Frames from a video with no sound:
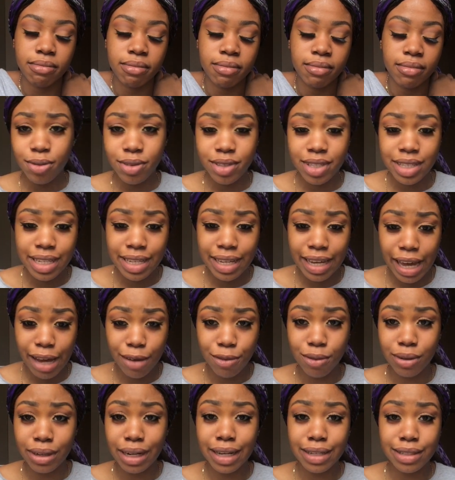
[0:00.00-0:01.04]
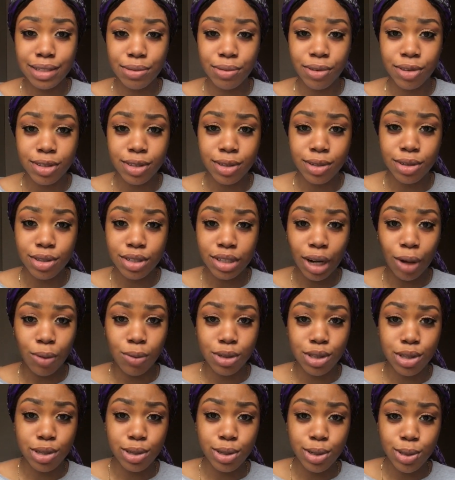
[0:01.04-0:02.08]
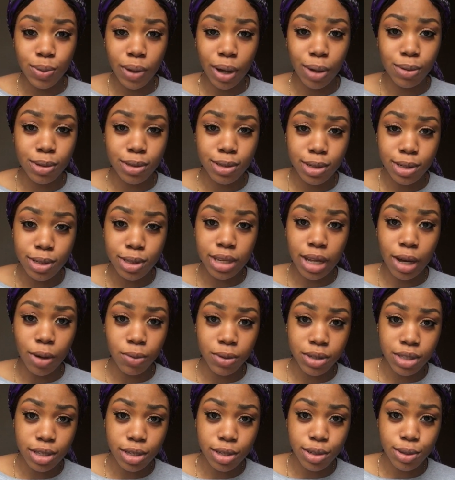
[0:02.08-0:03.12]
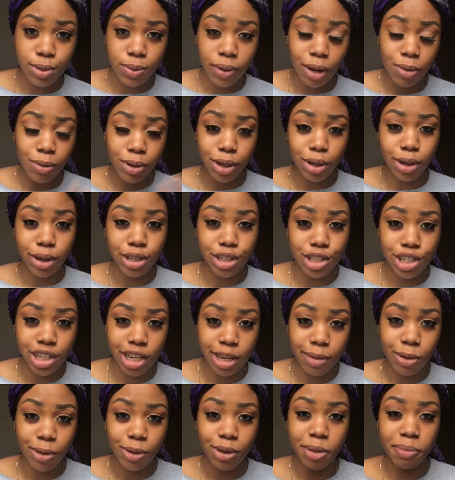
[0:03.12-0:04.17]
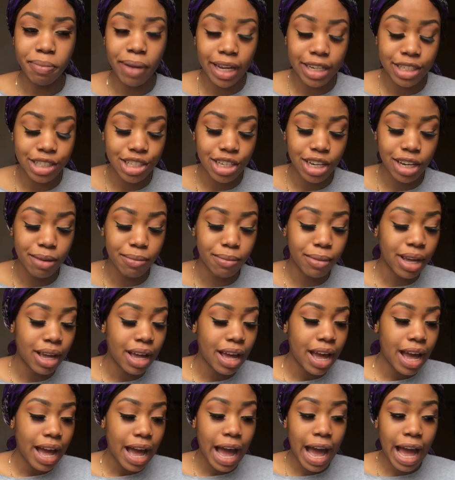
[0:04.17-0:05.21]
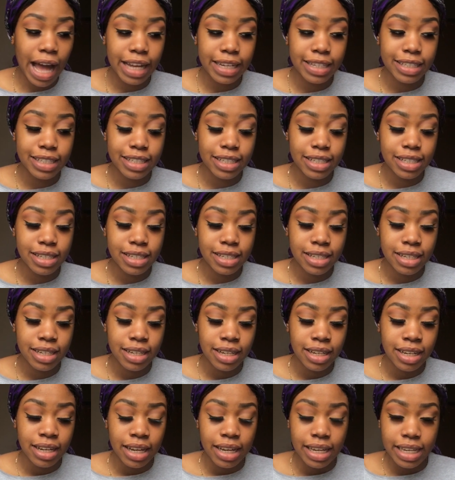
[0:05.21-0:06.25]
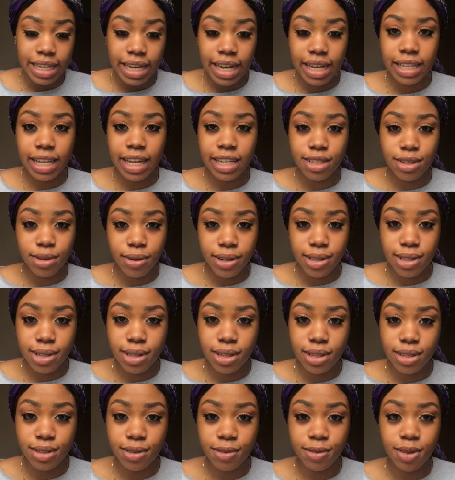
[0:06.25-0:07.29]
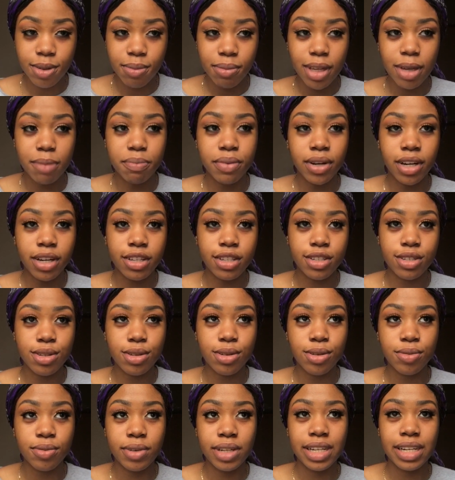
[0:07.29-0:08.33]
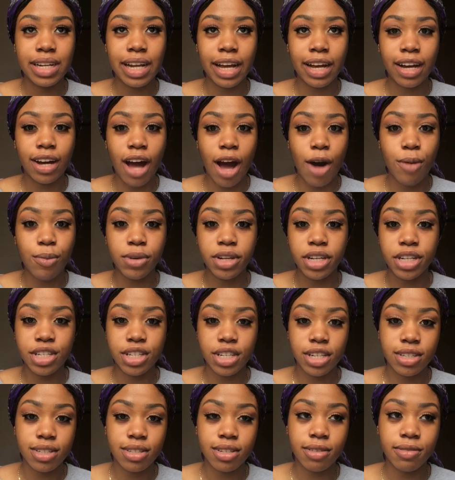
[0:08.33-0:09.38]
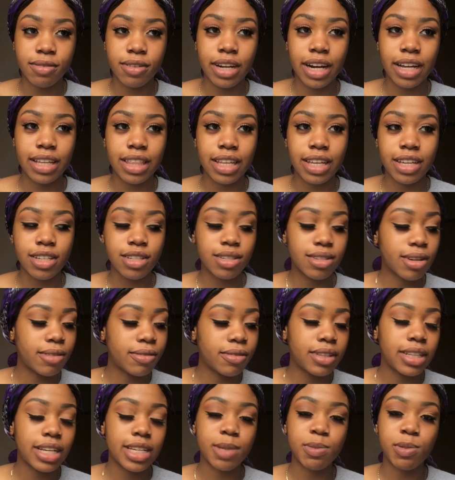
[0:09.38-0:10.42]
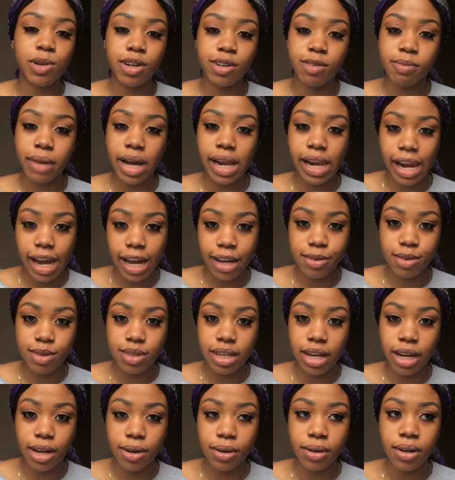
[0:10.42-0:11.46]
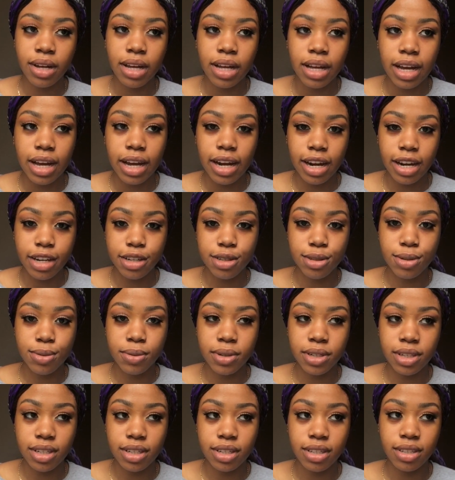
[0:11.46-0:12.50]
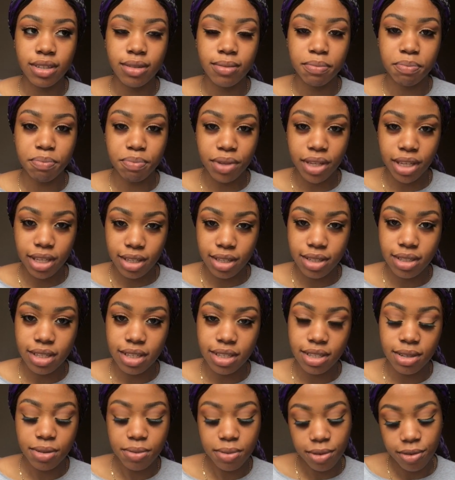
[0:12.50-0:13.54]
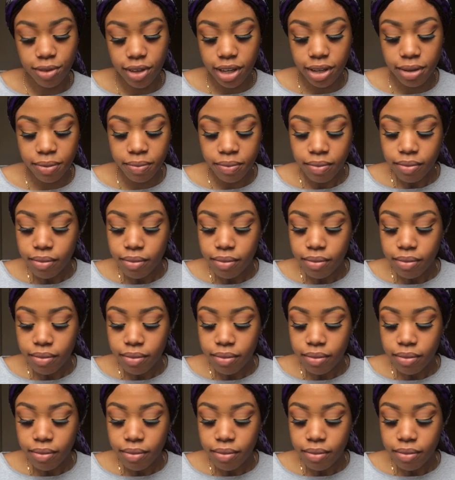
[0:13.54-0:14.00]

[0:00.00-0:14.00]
Obviously everyone has the resolution, I want to lose weight, I want to lose weight, I want to lose weight, I want to go gym, I want to bang gym. And yeah, that's a resolution for me, but it's not really like I want to change something. I think it's something that's part of my lifestyle and I just want to be consistent with it.